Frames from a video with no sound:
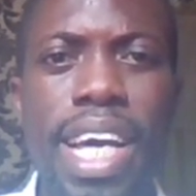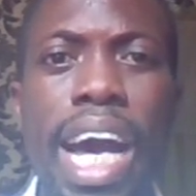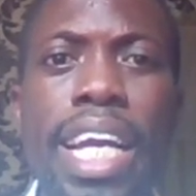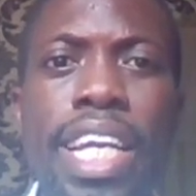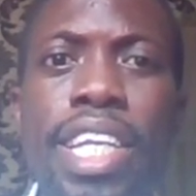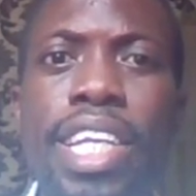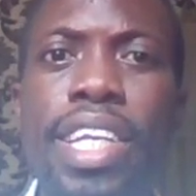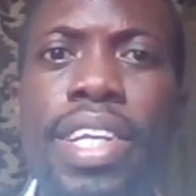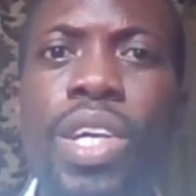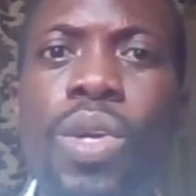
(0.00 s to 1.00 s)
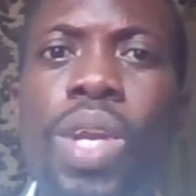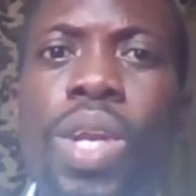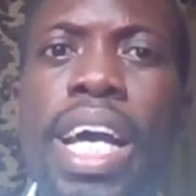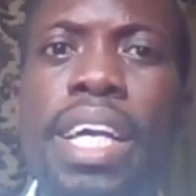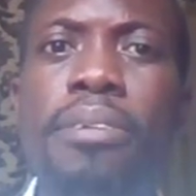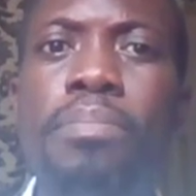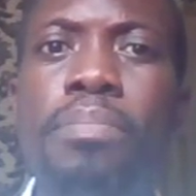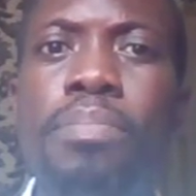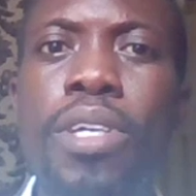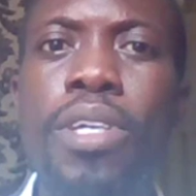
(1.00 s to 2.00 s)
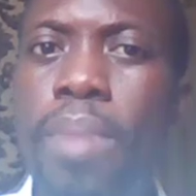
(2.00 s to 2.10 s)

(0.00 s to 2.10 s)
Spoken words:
And they will like be